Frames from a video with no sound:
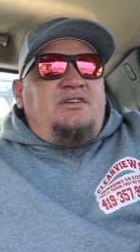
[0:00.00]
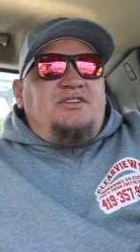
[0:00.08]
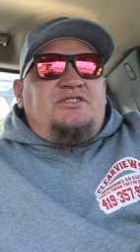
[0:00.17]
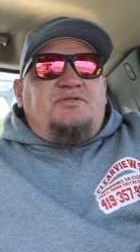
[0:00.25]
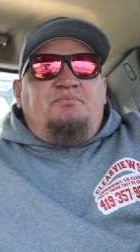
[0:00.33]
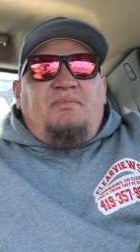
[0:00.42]

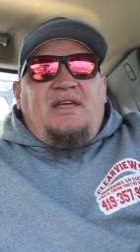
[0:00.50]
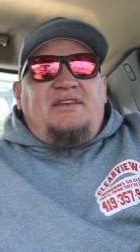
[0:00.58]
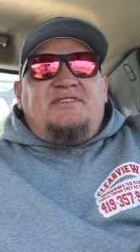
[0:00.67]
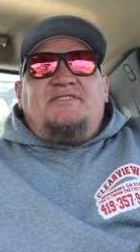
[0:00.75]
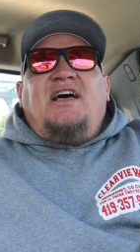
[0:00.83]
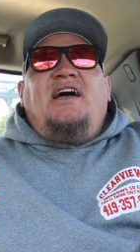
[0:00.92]
it's made
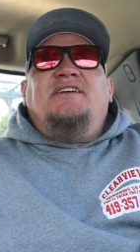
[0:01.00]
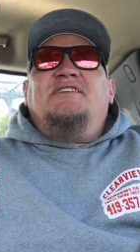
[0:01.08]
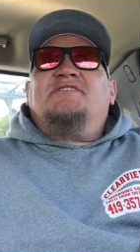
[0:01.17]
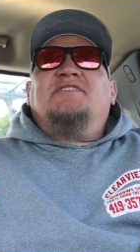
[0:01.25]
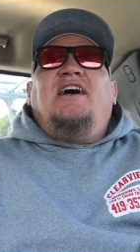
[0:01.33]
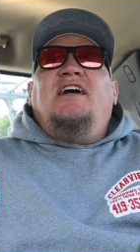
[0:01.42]
designed to
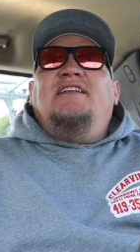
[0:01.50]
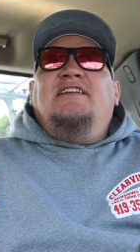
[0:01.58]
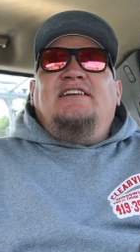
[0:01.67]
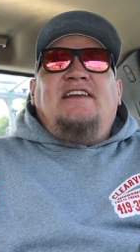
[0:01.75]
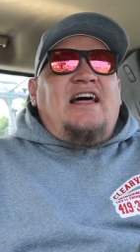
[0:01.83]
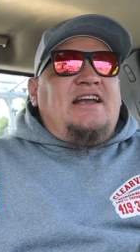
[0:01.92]
slide
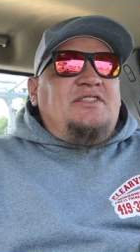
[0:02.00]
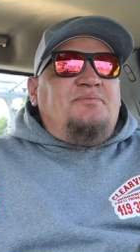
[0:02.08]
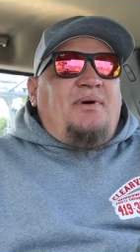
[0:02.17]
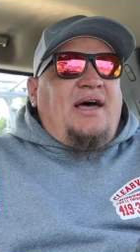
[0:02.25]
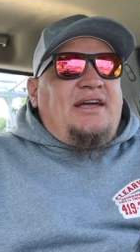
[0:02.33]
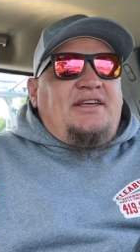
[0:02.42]
in and out of the
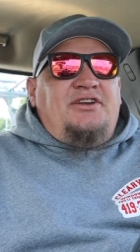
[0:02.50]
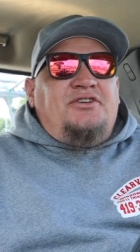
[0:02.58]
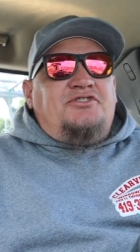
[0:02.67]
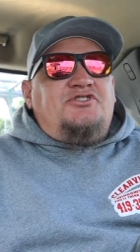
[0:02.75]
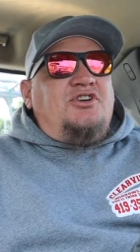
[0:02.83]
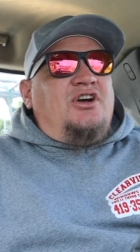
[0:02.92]
back of
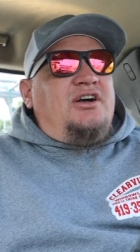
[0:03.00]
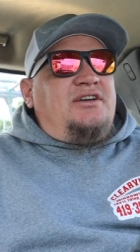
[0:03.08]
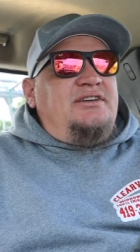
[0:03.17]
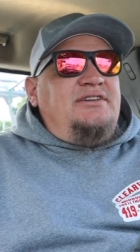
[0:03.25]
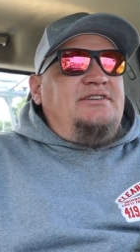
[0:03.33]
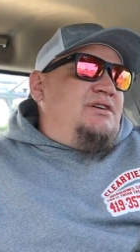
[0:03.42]
your
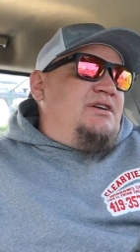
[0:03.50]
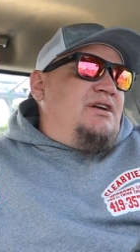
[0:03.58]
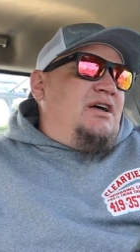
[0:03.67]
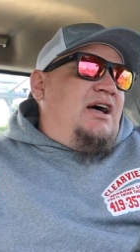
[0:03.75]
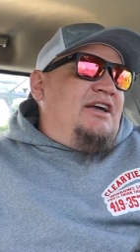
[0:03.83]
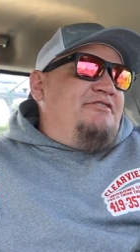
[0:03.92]
truck.
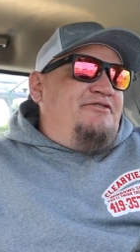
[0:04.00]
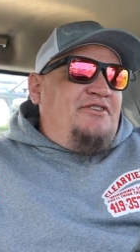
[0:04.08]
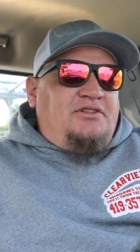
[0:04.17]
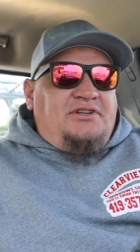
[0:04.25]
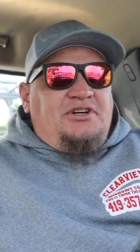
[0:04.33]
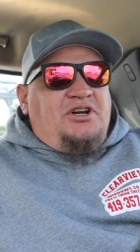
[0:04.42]
I
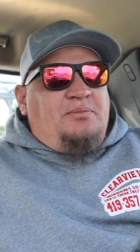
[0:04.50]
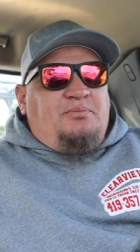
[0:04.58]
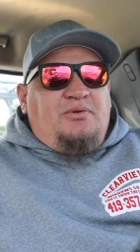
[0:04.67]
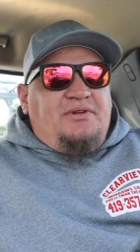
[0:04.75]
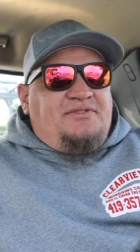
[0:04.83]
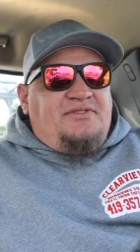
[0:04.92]
fill it up
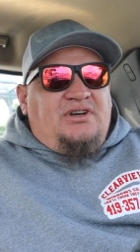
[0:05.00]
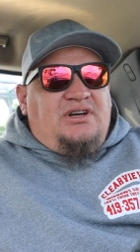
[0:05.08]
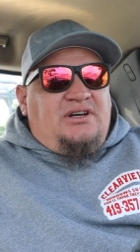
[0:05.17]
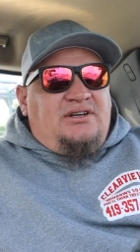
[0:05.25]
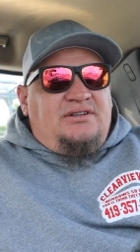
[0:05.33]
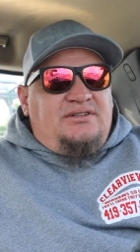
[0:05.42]
with
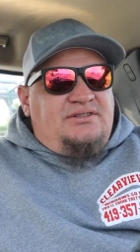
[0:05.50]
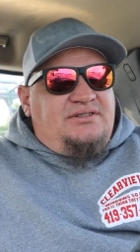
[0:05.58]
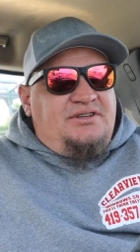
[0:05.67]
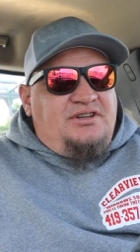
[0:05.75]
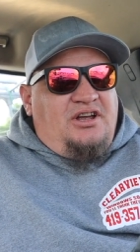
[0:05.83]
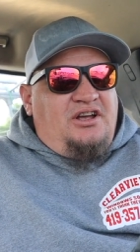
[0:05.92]
a,
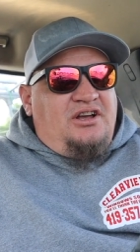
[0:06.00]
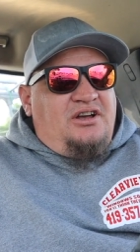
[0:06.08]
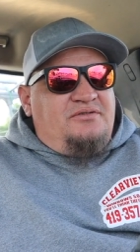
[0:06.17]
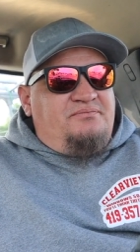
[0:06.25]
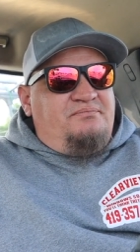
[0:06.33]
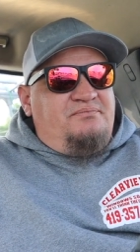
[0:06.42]

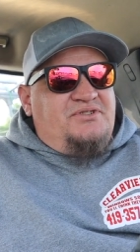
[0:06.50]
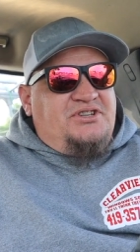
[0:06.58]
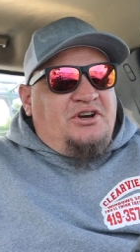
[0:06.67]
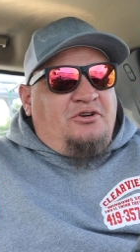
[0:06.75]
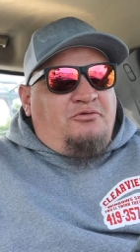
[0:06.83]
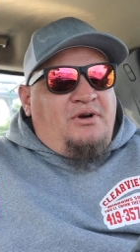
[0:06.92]
a
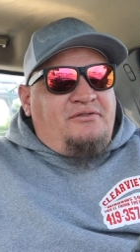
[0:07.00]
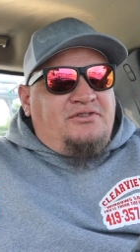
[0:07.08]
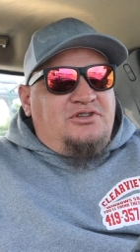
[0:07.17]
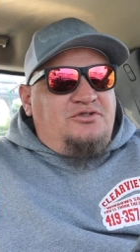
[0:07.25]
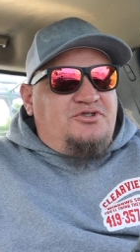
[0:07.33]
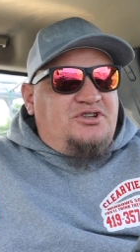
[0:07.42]
Xero
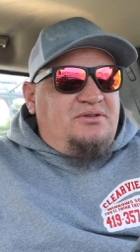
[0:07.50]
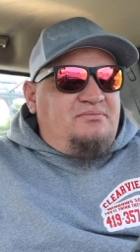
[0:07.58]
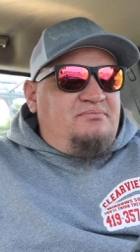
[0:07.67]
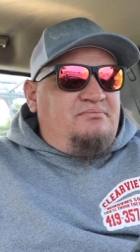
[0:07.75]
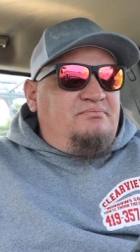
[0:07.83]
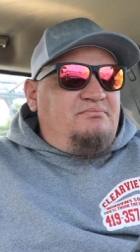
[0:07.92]

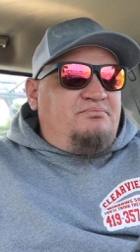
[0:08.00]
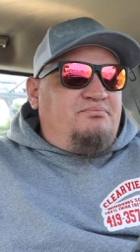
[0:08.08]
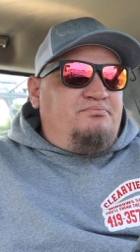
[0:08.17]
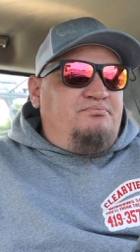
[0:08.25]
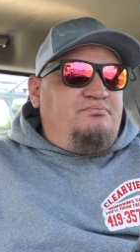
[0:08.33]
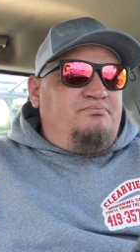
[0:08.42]
Revolution
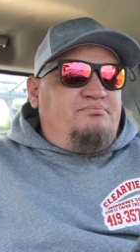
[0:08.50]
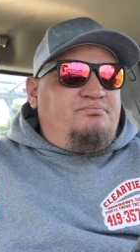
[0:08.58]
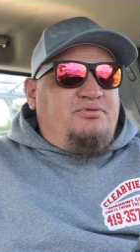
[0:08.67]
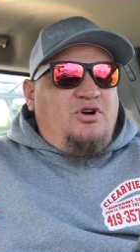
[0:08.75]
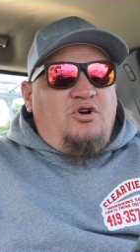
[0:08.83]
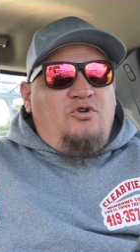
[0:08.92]

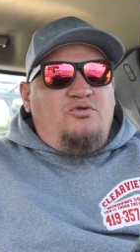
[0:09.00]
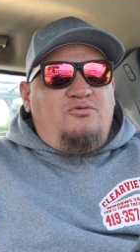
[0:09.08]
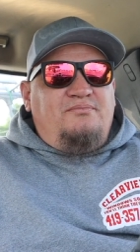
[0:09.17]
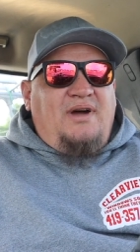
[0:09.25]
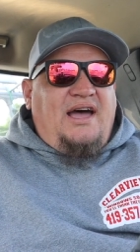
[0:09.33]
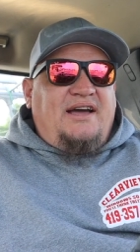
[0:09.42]
Pro
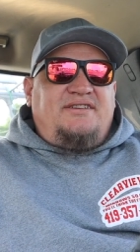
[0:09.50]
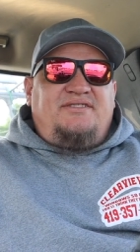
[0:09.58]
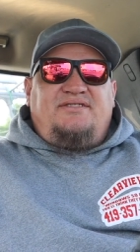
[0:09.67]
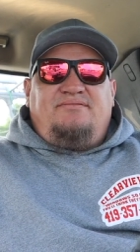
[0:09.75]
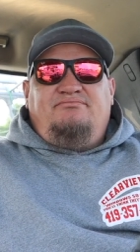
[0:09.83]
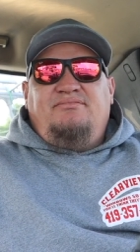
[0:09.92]

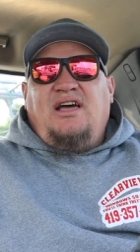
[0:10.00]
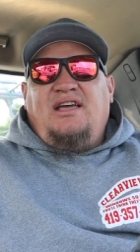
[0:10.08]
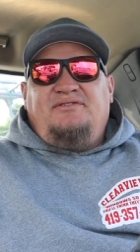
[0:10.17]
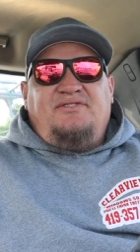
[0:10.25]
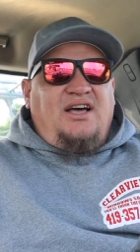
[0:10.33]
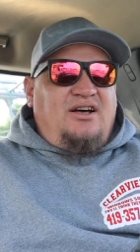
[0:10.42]
Max
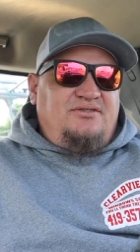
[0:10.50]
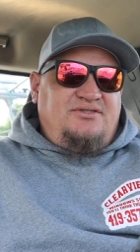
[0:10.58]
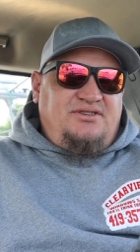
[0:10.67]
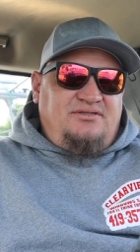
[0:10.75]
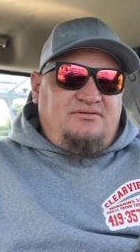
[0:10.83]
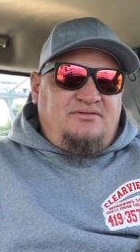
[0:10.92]
nine
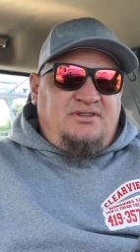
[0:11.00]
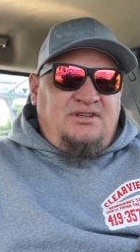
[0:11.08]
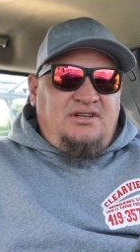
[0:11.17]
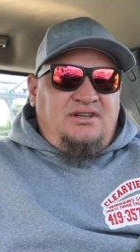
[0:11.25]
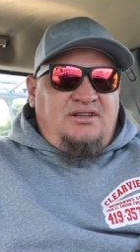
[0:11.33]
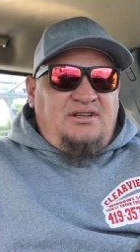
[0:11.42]
thousand
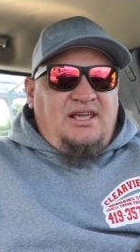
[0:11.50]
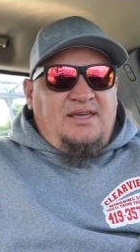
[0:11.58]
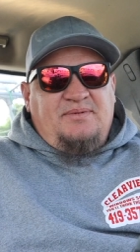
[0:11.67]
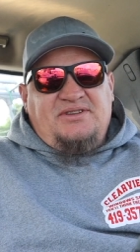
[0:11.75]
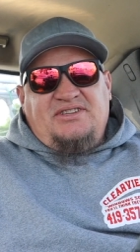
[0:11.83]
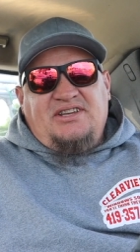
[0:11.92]

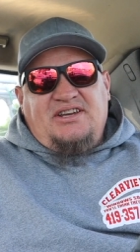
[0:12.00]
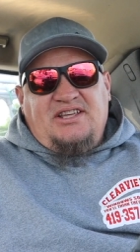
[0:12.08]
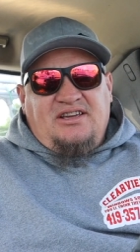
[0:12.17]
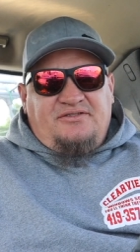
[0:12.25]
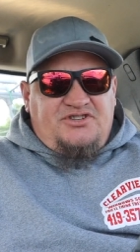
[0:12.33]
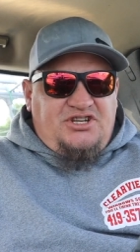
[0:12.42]
A B C
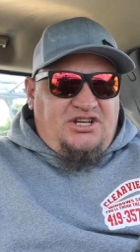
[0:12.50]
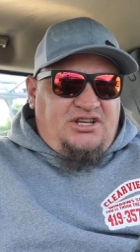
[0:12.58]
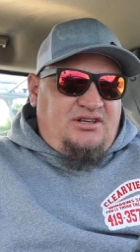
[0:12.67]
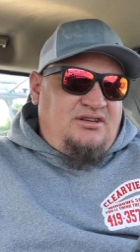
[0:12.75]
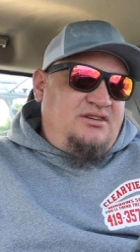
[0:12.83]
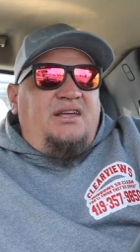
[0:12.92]
D F G.